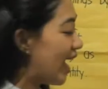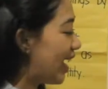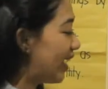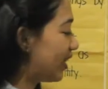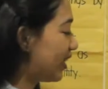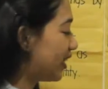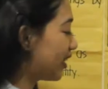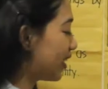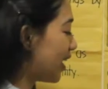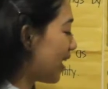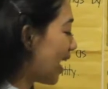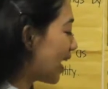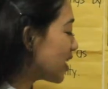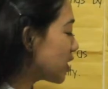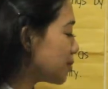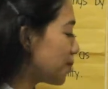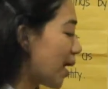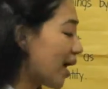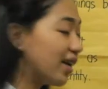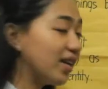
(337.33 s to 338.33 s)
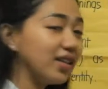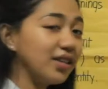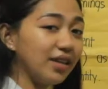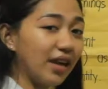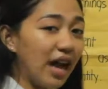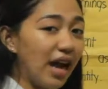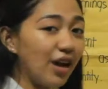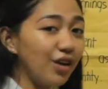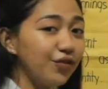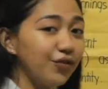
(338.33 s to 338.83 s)
And in the last
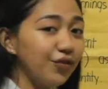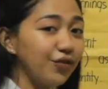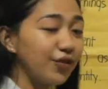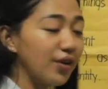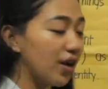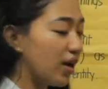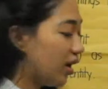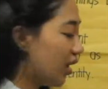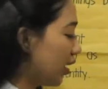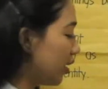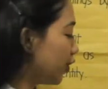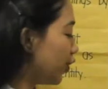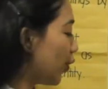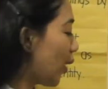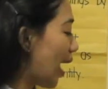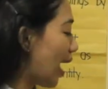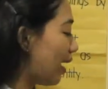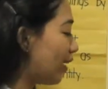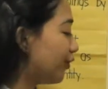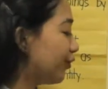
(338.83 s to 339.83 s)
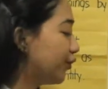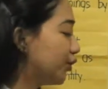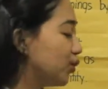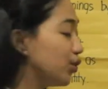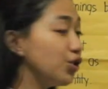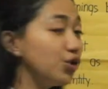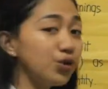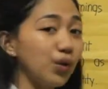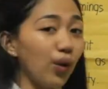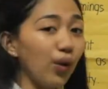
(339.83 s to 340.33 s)
paragraph, you have to
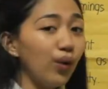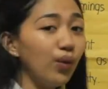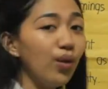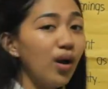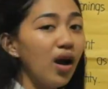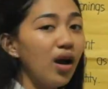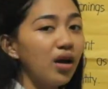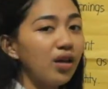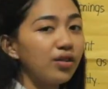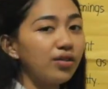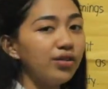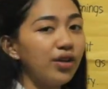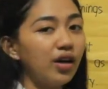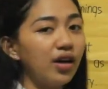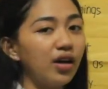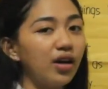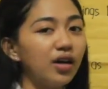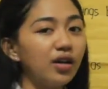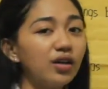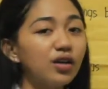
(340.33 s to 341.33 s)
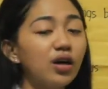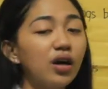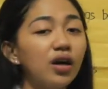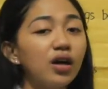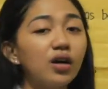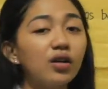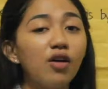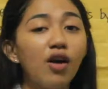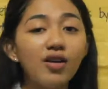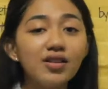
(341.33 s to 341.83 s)
show the
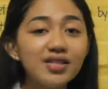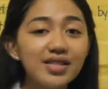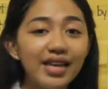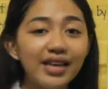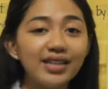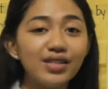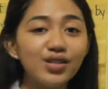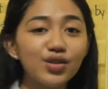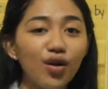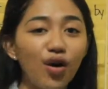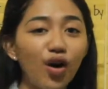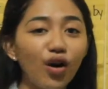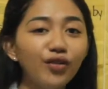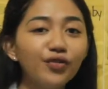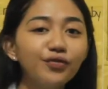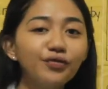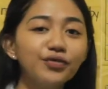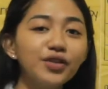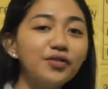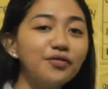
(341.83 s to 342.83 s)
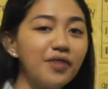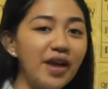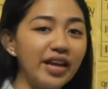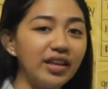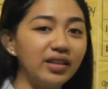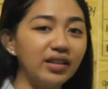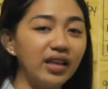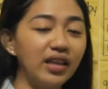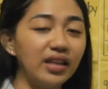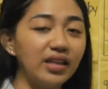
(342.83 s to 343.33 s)
causes of the
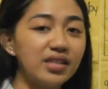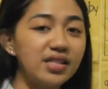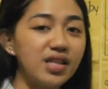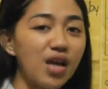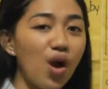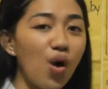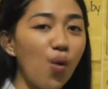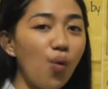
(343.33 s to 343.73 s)
findings,